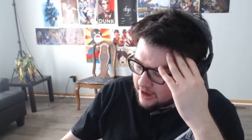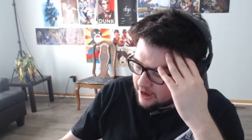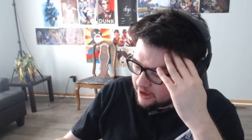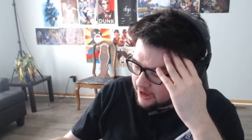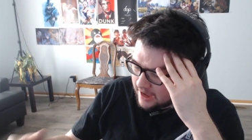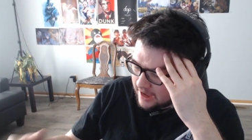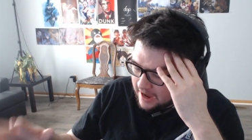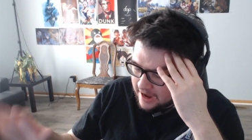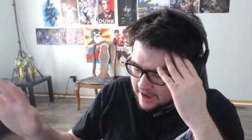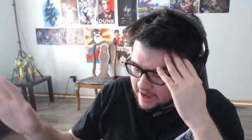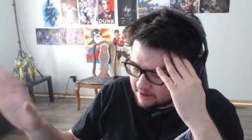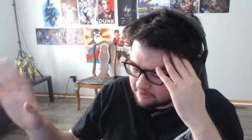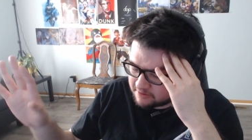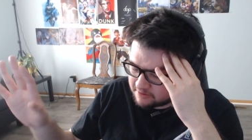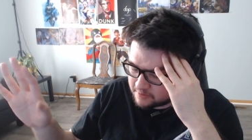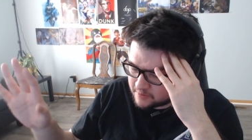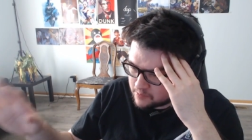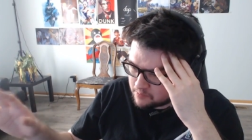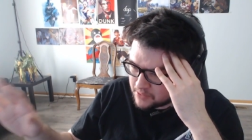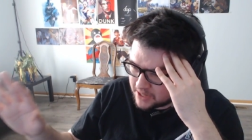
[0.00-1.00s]
I
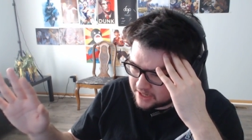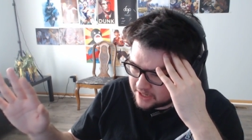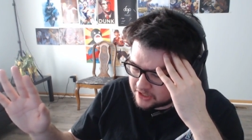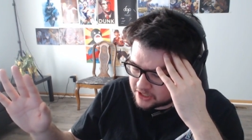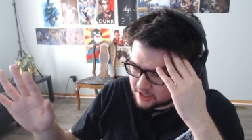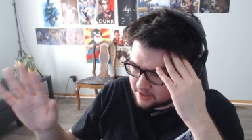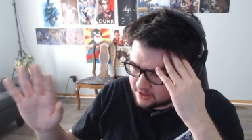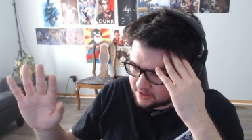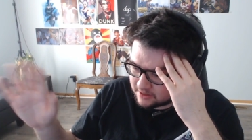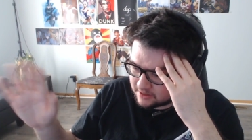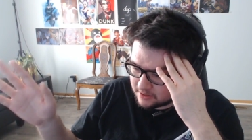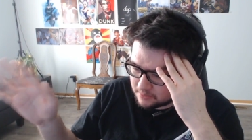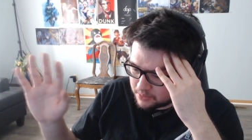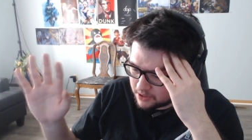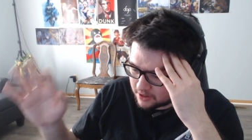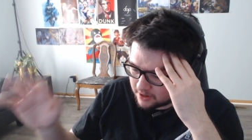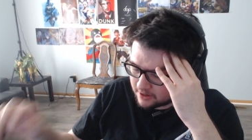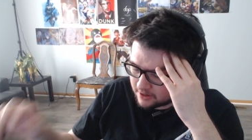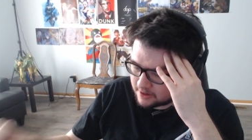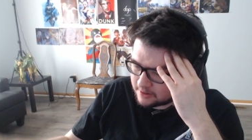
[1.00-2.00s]
haven't been mentioning the
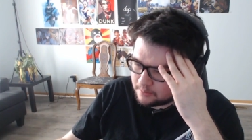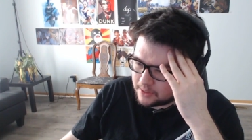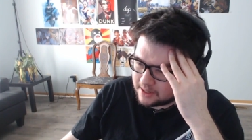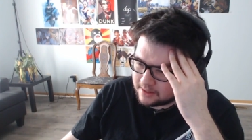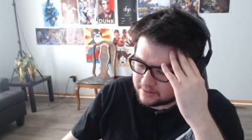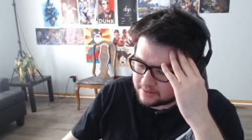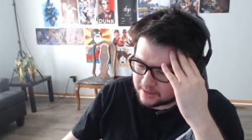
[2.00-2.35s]
part about